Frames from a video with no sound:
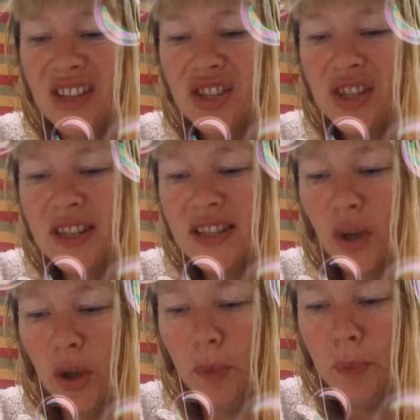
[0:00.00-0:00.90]
She's
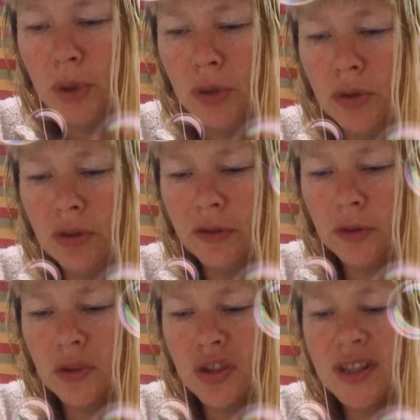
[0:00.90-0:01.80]
so
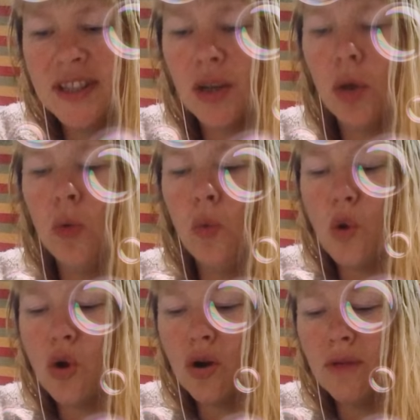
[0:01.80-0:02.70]
beautiful. She's so
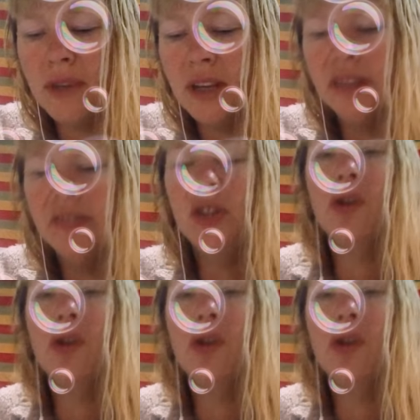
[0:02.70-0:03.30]
warm. If you